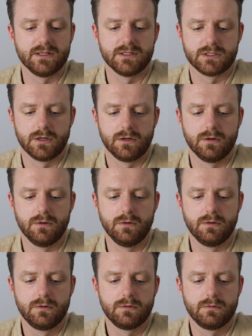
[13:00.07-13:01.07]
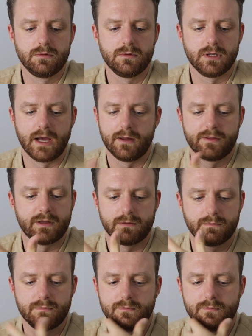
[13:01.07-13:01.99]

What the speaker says: And so, yeah, I think